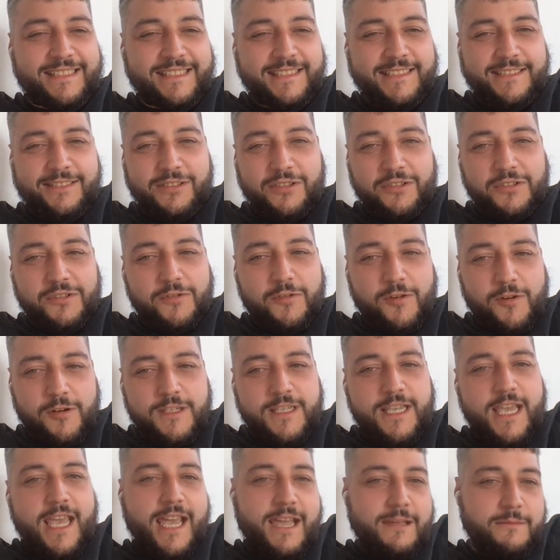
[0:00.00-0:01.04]
So,
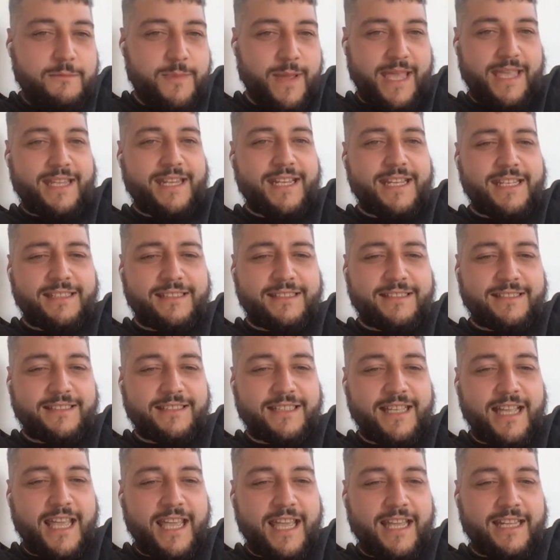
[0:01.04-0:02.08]
okay, I paid it.
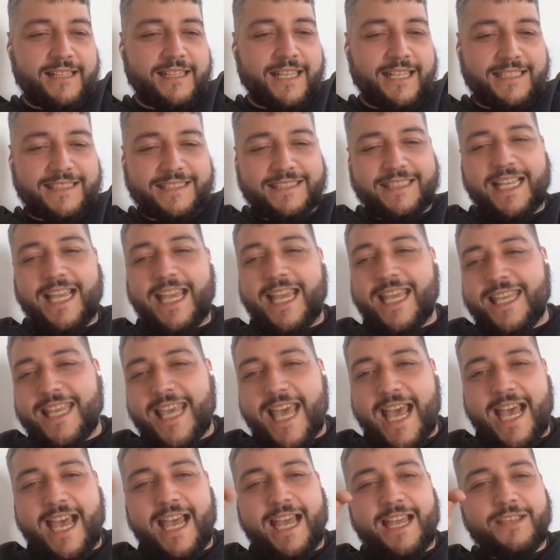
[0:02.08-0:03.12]
And they say,
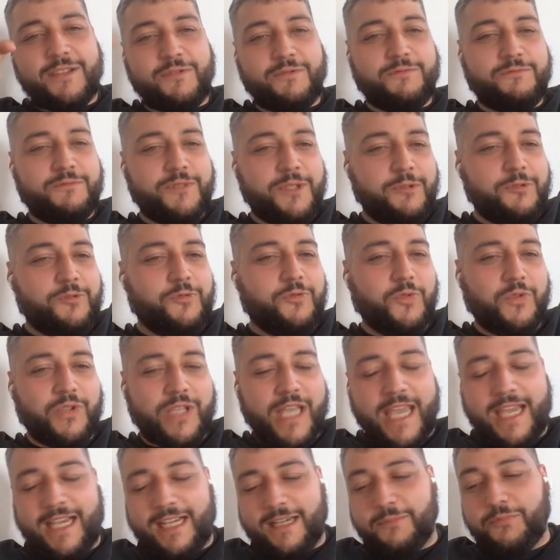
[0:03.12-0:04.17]
yeah, you to
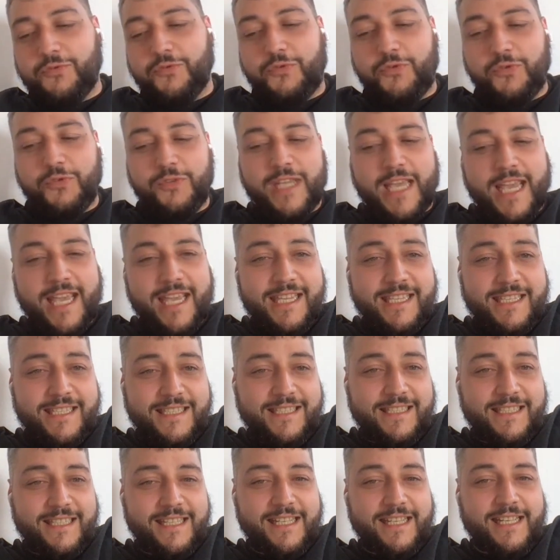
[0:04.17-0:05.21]
take up to 2
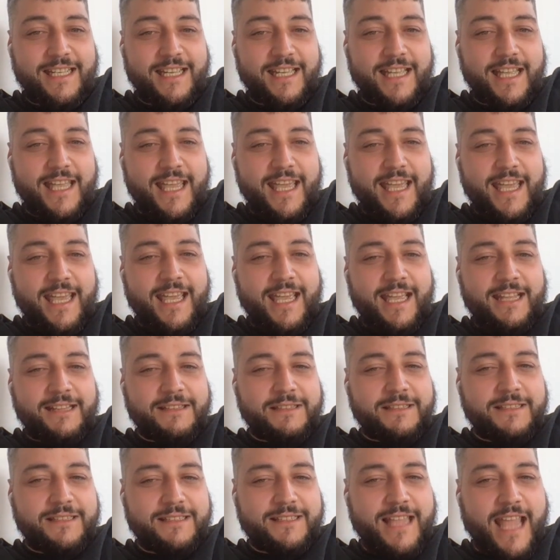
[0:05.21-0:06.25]
days. And
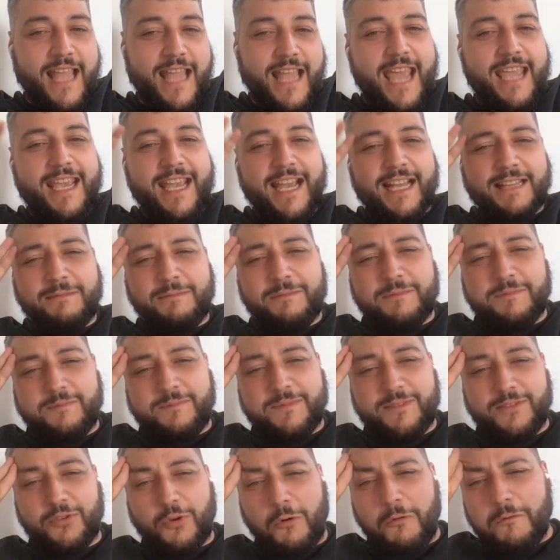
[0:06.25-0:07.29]
I got,
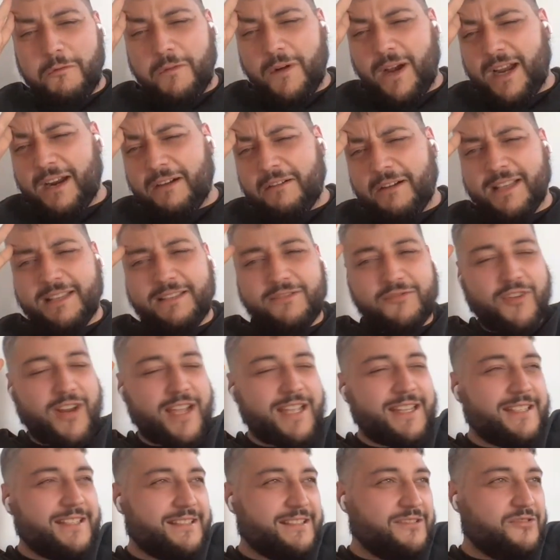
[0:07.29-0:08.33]
so far, I
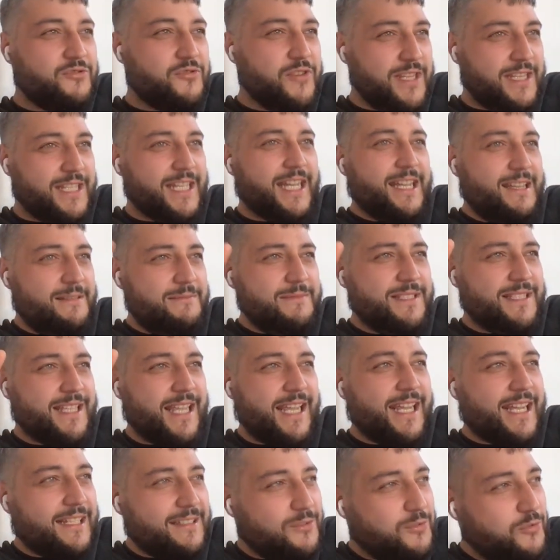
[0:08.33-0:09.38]
tried this 3 times. I
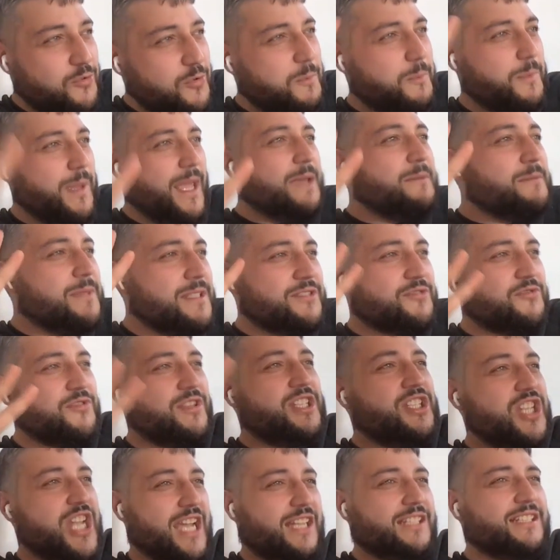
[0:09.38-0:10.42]
got 2 payments
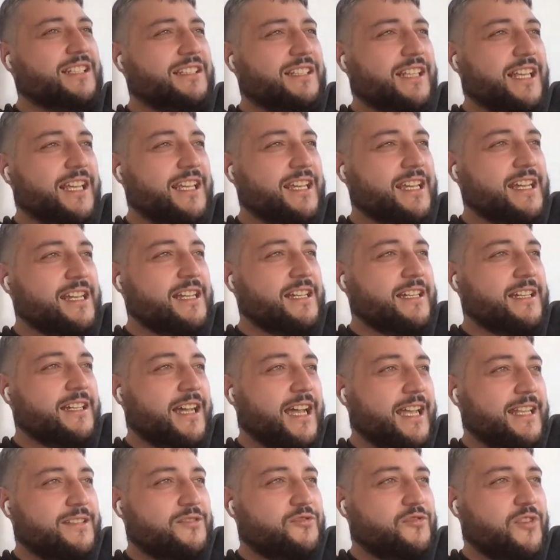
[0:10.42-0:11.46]
rejected. Like
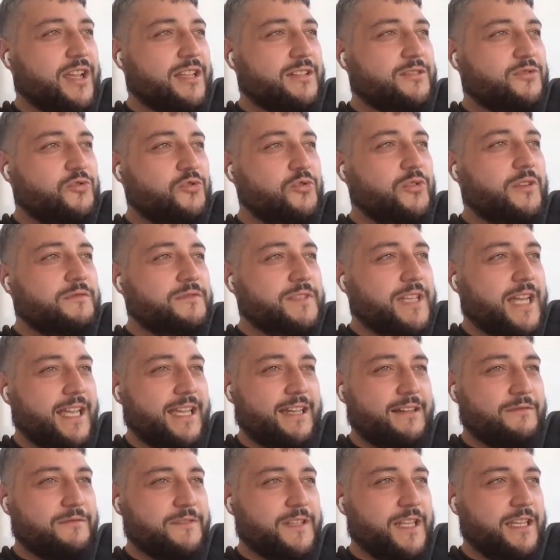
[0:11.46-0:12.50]
I tried I
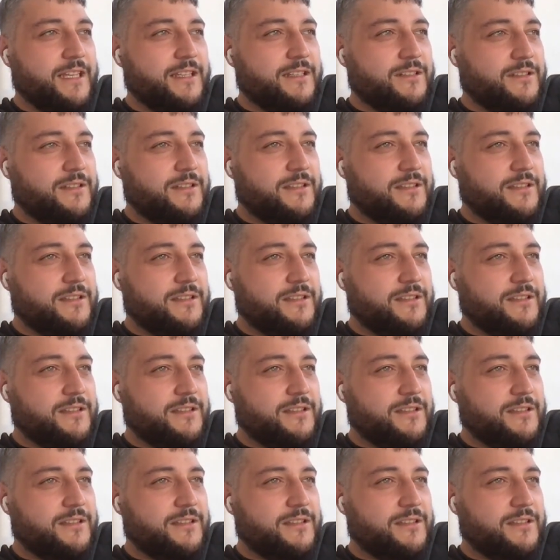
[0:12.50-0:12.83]
have like